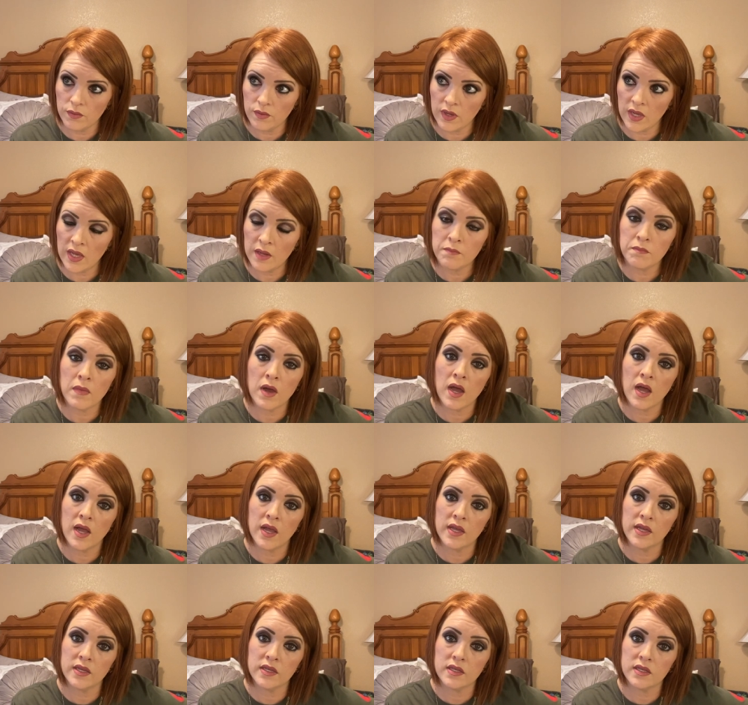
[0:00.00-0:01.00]
and
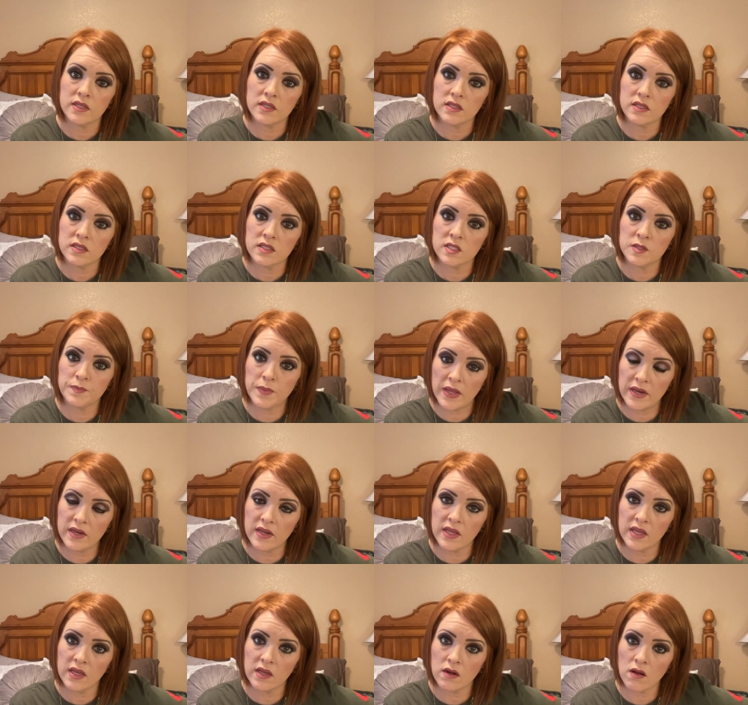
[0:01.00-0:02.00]
my
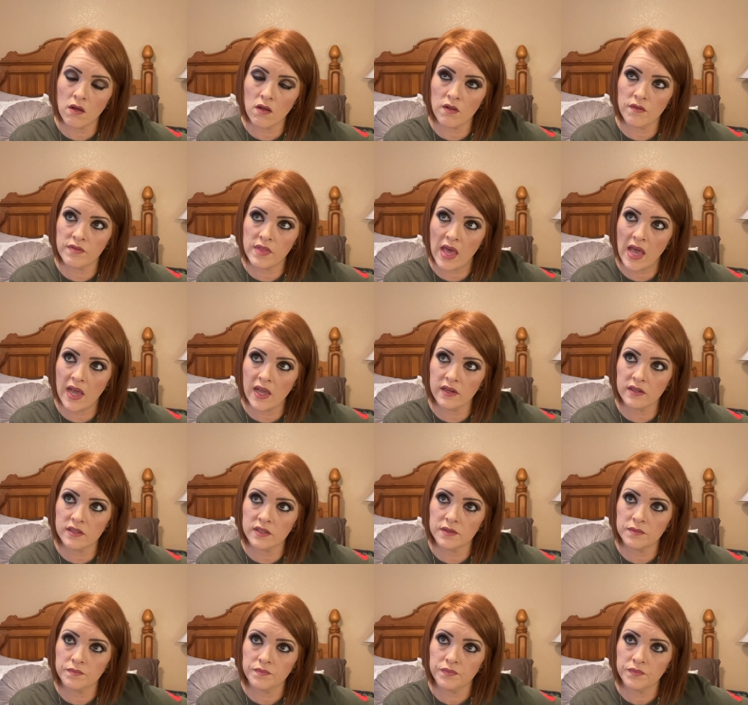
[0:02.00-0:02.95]
spending and all of that,